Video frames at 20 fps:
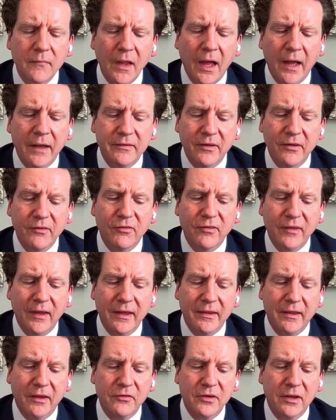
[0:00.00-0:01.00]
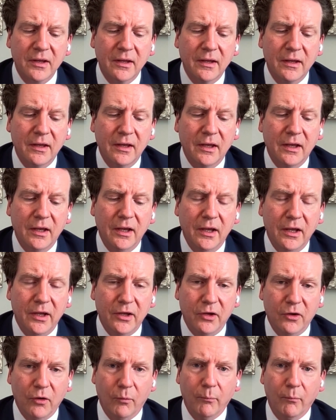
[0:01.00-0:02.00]
I did say that,
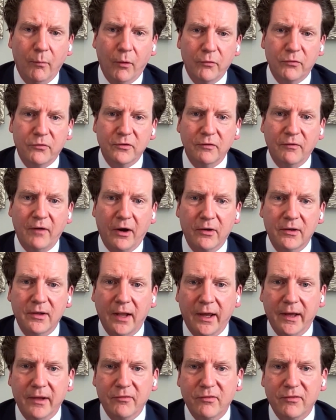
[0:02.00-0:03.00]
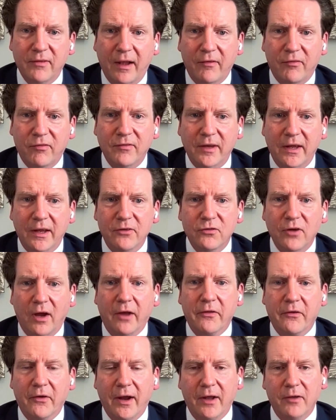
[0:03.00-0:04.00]
you know, most of our clients at that stage
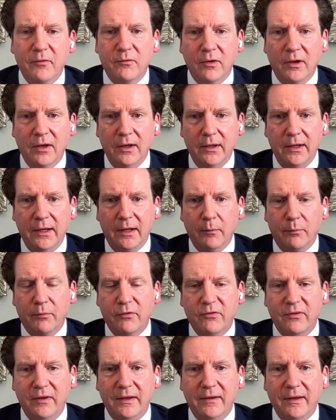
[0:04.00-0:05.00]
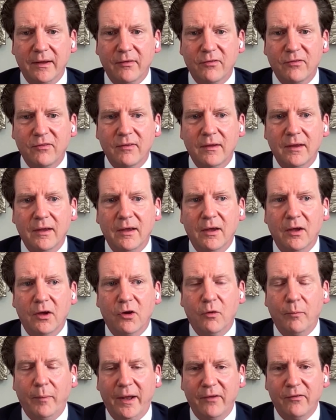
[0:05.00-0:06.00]
either had legal proceedings
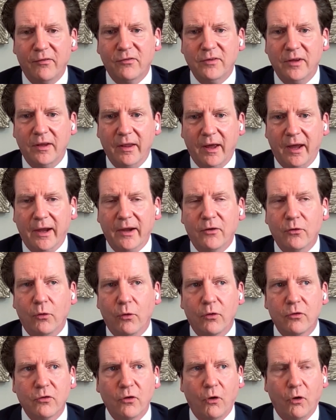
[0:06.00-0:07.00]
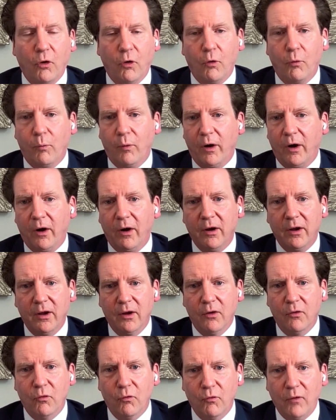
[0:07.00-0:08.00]
commenced in the High Court or were
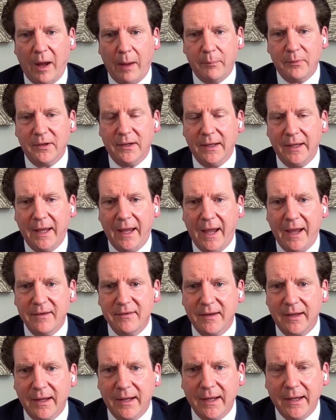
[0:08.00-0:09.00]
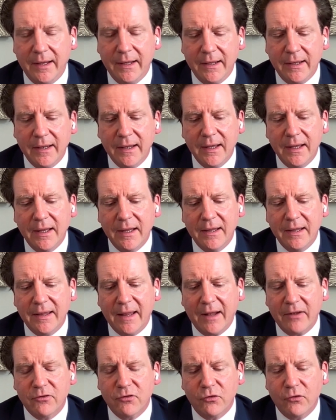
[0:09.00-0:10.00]
rapidly heading in
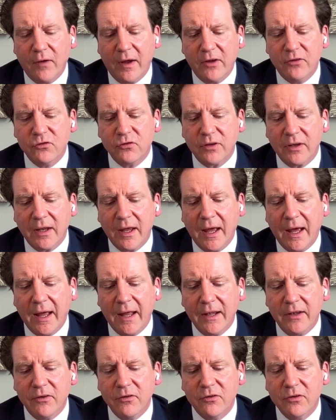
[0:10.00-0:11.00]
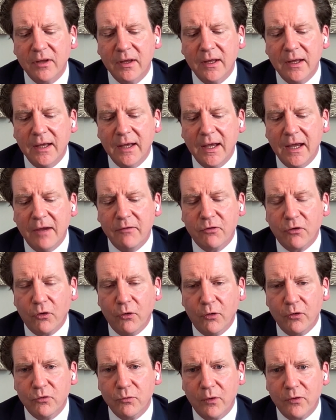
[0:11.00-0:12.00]
that direction. And if you're
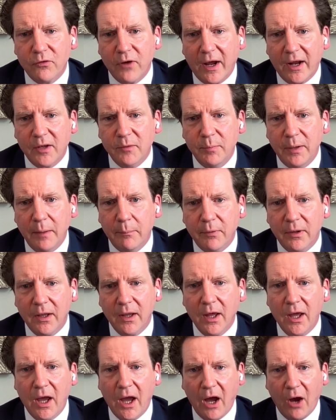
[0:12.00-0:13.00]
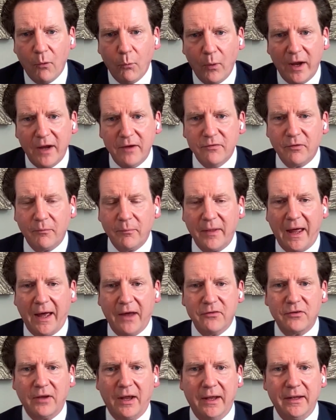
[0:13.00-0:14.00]
going to attract people away from
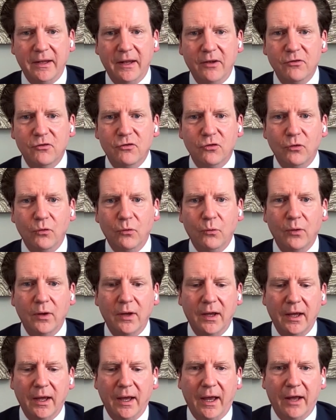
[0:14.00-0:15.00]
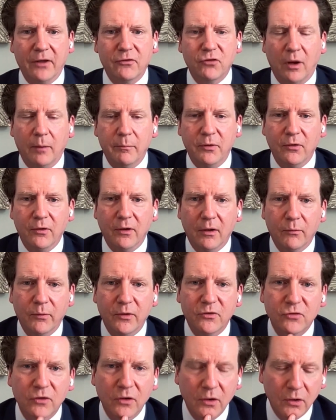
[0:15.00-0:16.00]
that and into a tribunal,
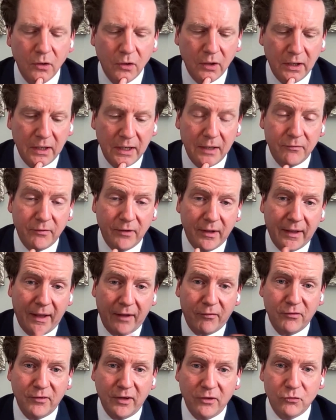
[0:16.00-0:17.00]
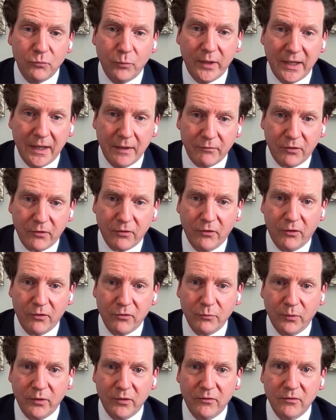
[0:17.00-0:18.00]
which even at that stage we never thought
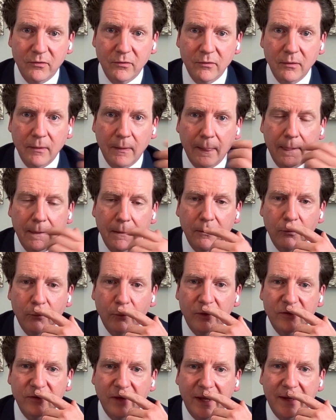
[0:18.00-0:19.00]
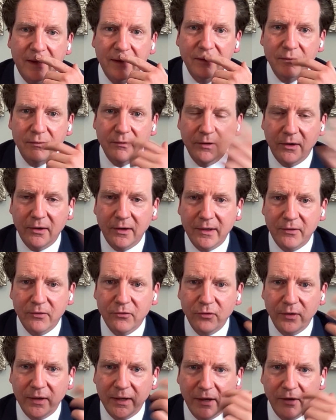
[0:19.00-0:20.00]
would take nearly
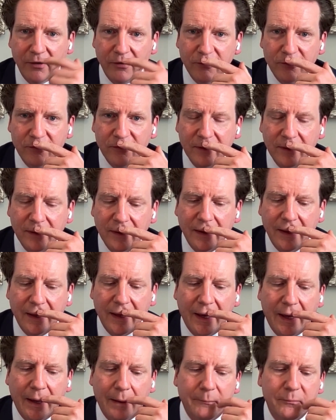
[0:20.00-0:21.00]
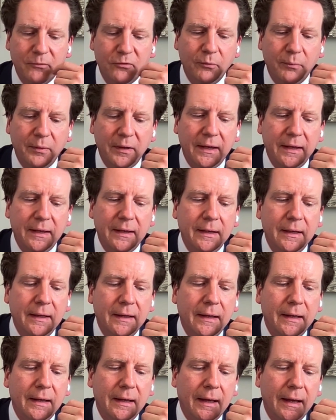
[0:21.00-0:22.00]
3 years to be
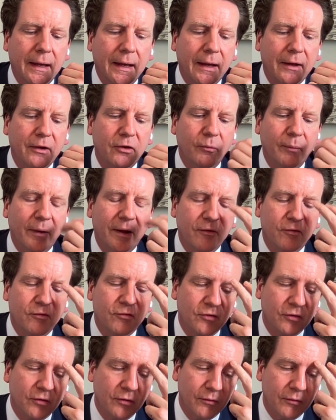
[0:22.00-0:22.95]
commenced.